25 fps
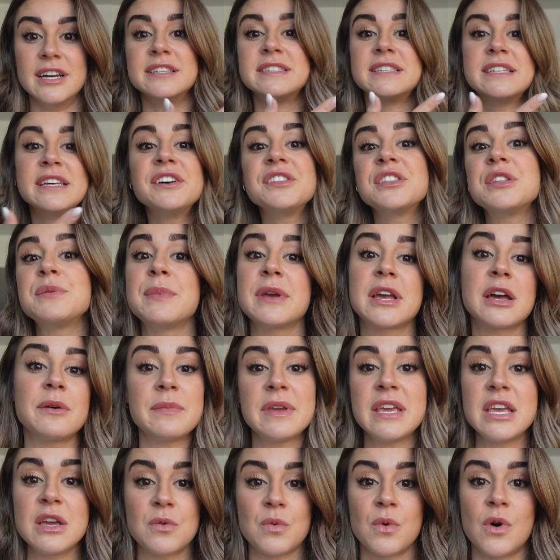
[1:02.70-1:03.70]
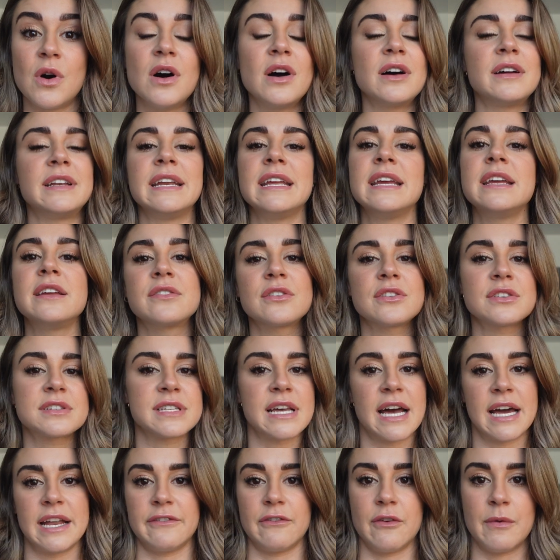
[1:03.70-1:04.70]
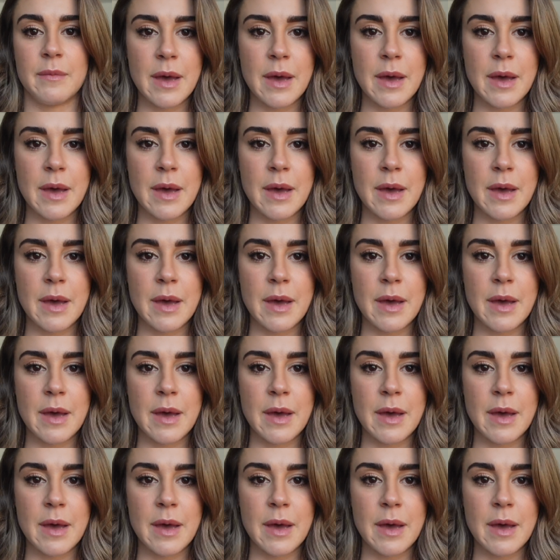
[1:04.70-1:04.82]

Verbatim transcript: until they become equal on either side of a